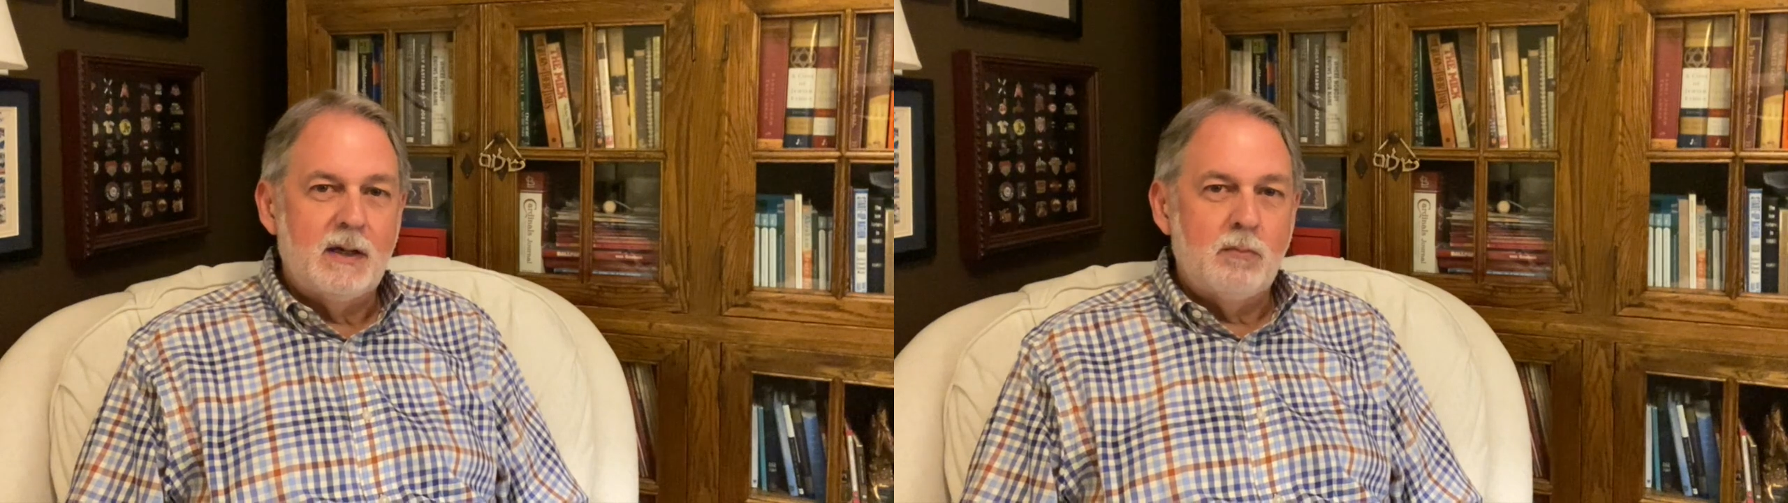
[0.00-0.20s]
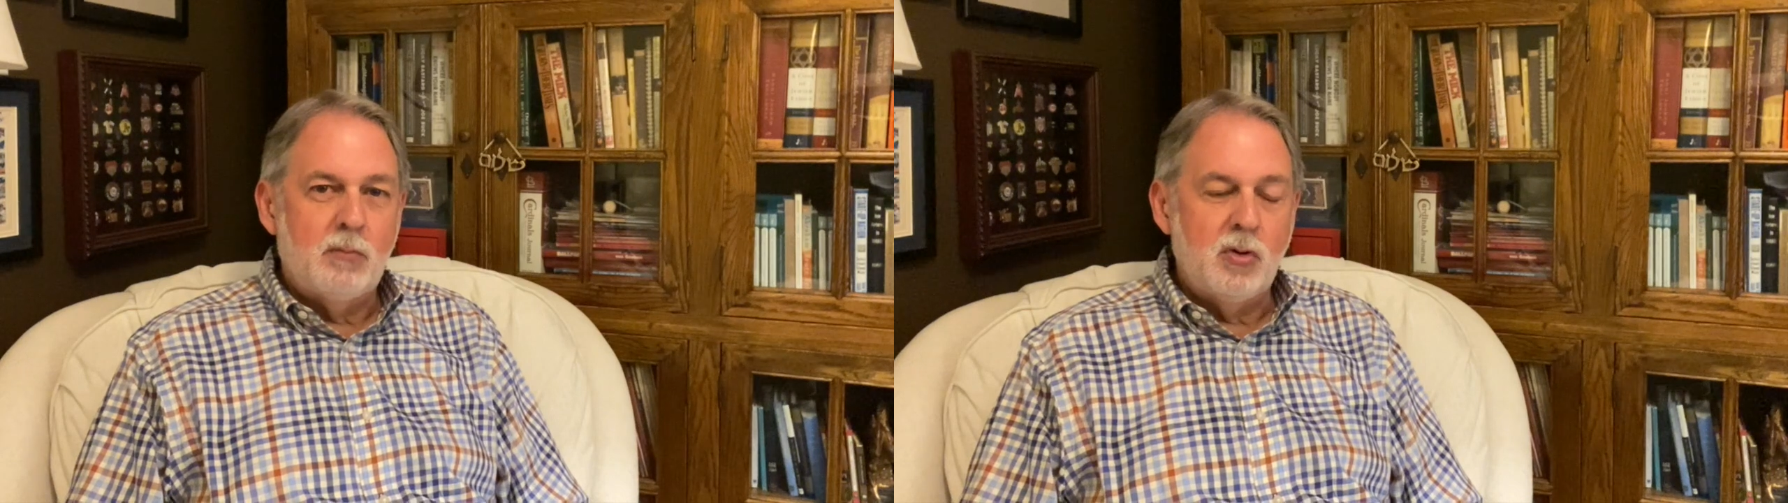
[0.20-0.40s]

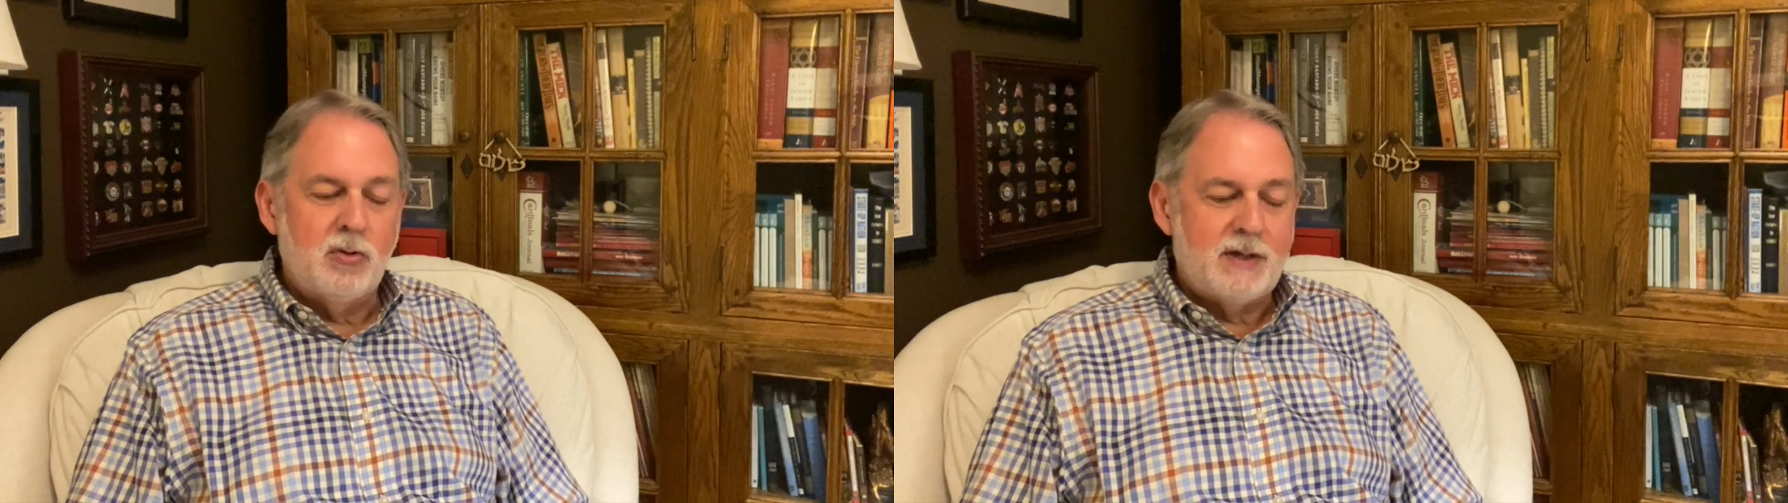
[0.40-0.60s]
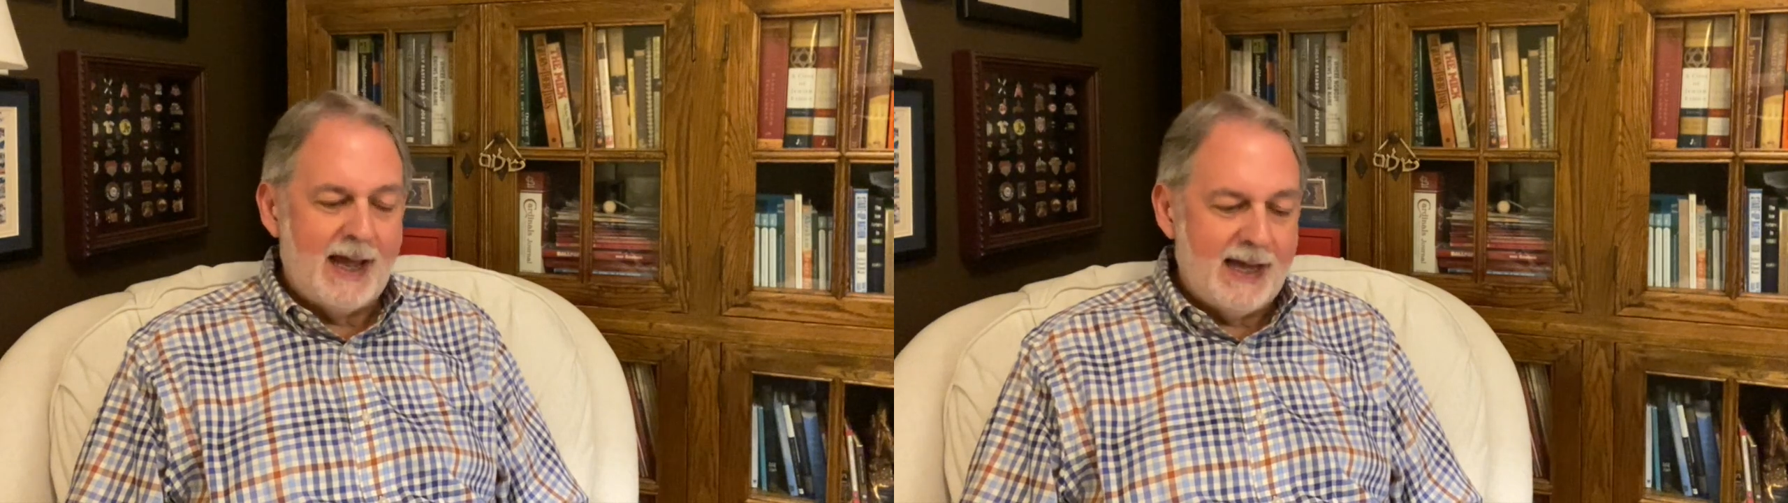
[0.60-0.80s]

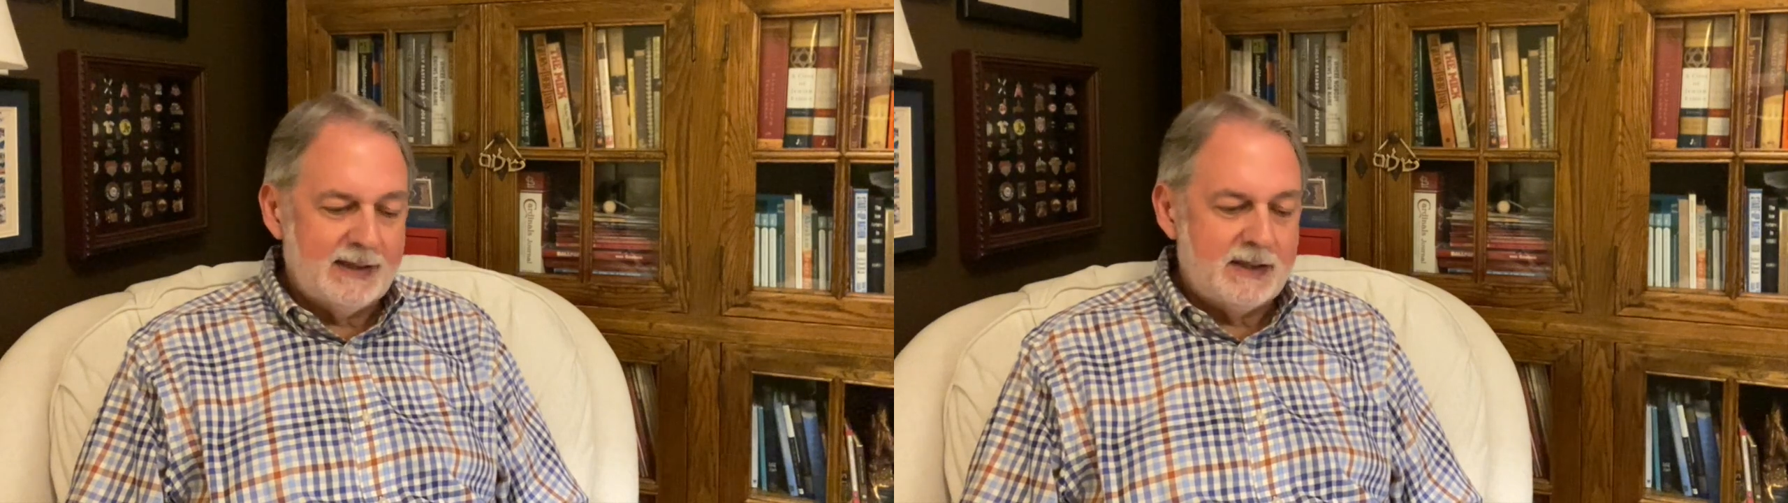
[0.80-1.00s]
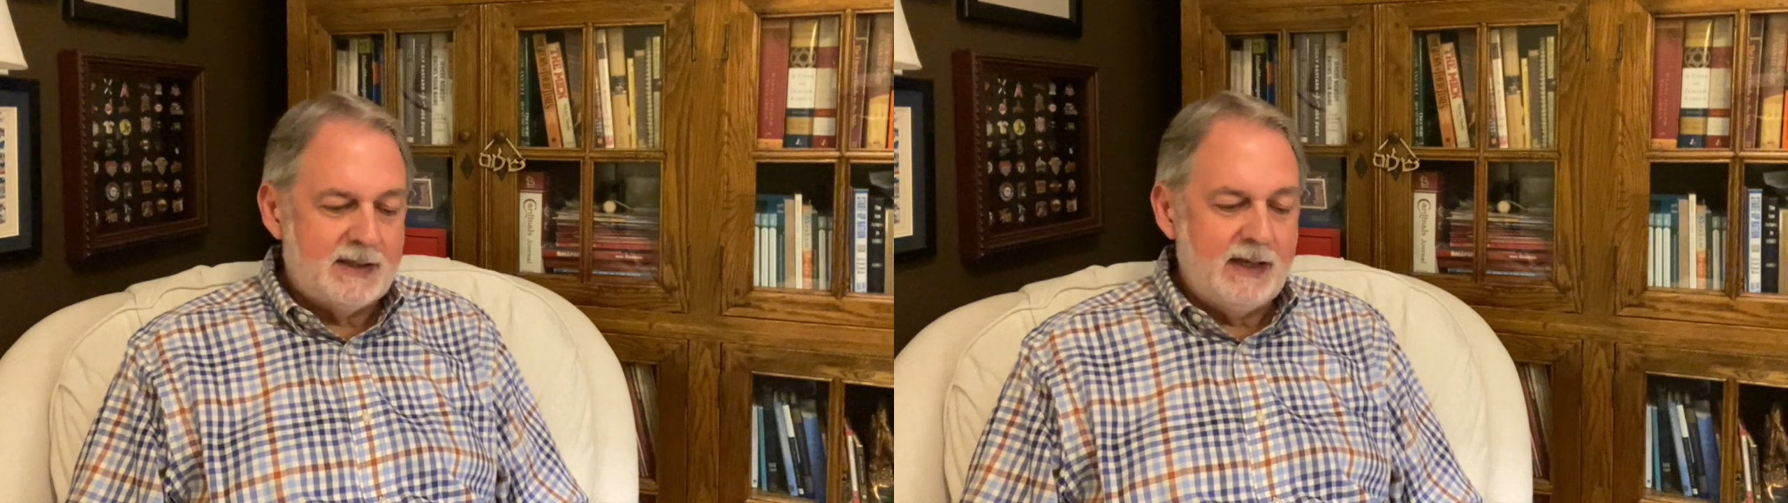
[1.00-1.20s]

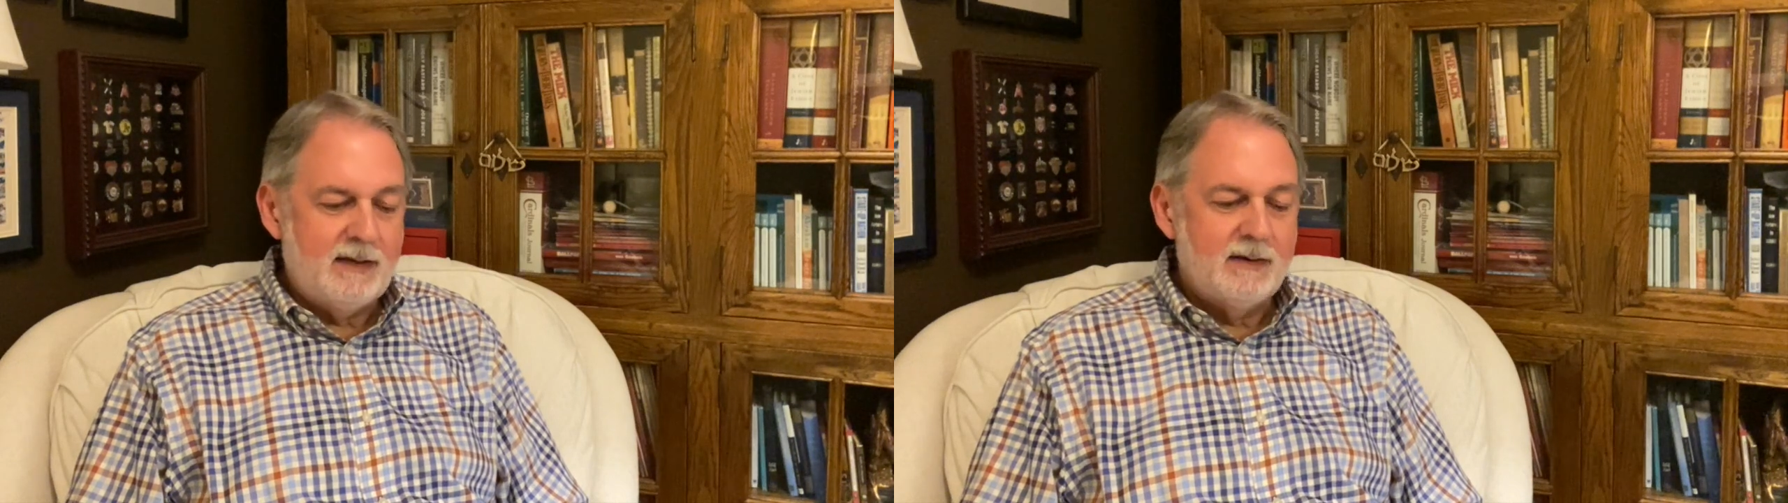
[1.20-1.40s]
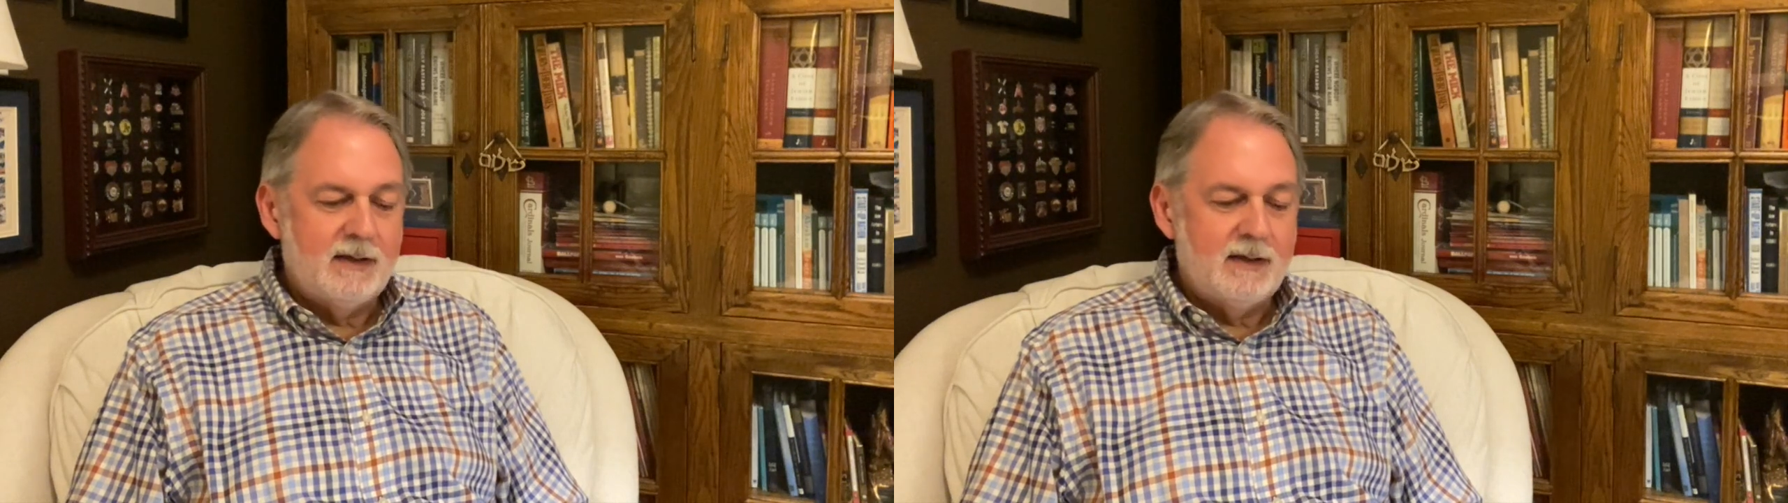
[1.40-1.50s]
brutality,